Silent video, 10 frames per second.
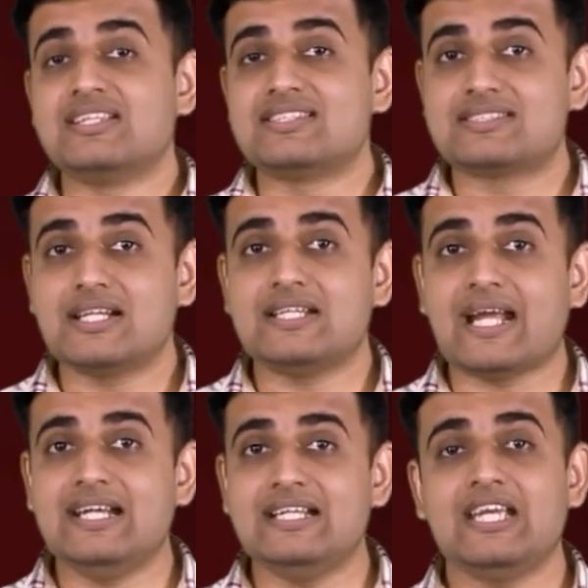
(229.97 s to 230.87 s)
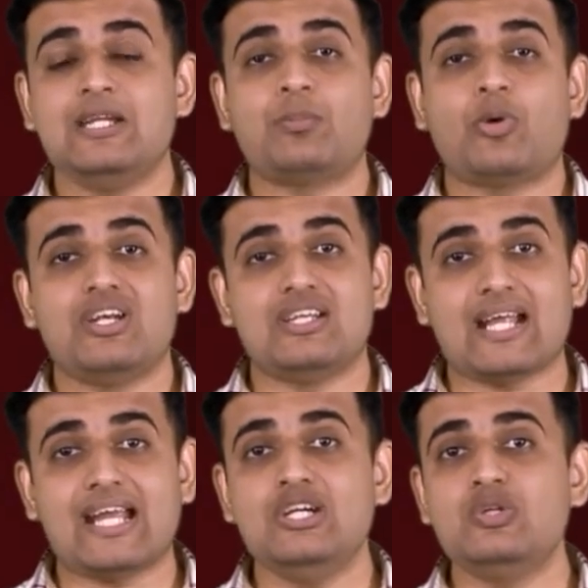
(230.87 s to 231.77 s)
still
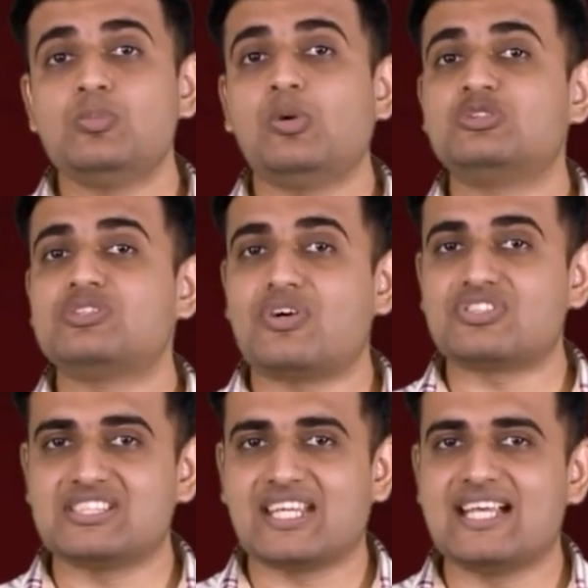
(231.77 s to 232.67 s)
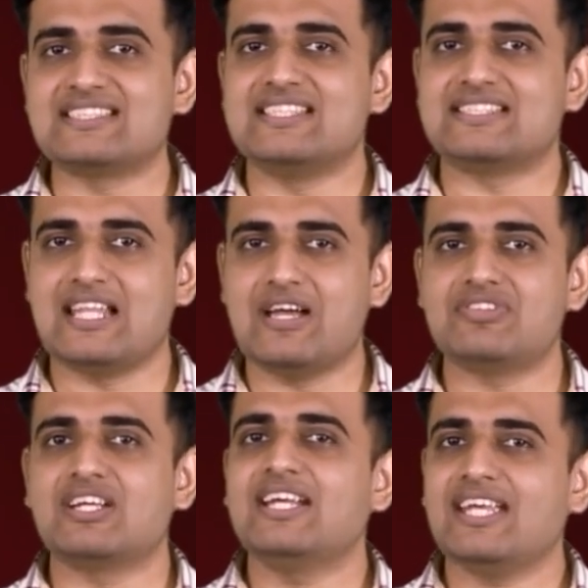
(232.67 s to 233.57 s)
19.92 moles of oxygen gas is
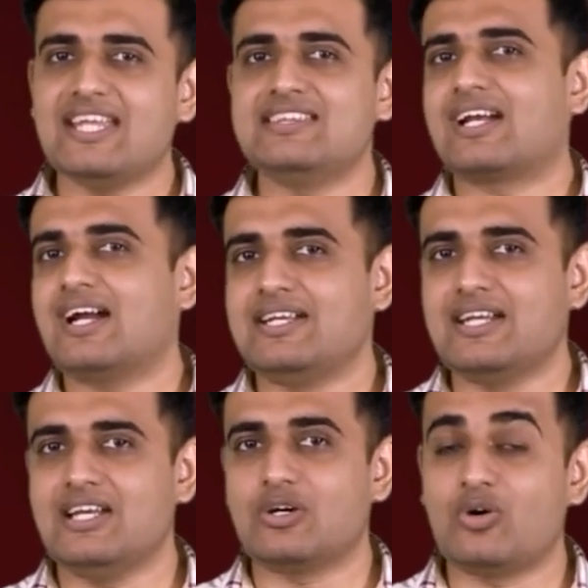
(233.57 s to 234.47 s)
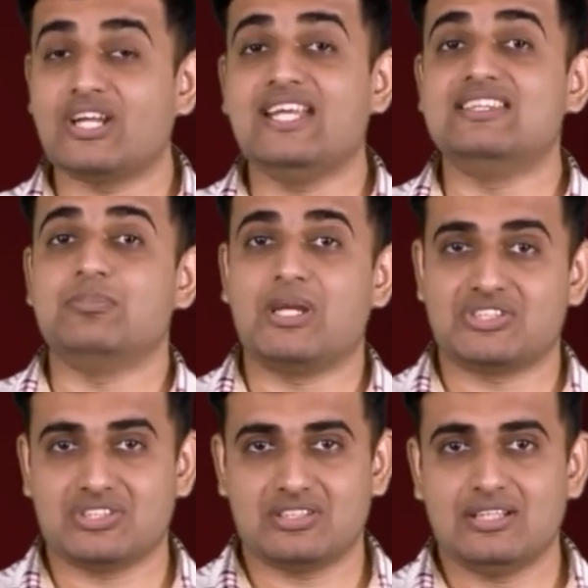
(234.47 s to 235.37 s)
left in the container or in the
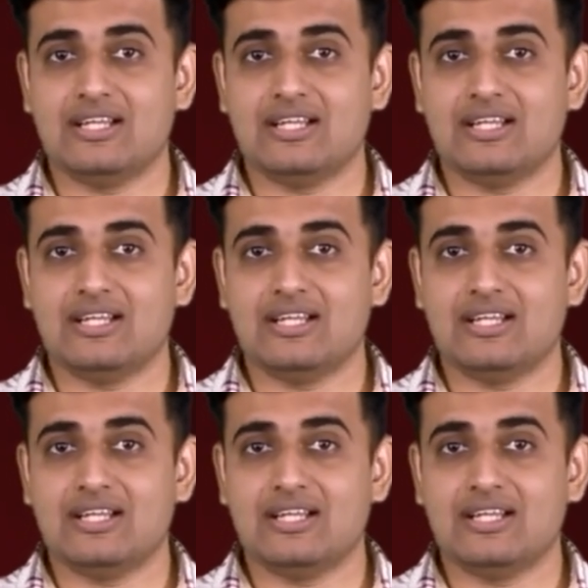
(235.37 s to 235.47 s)
mixture.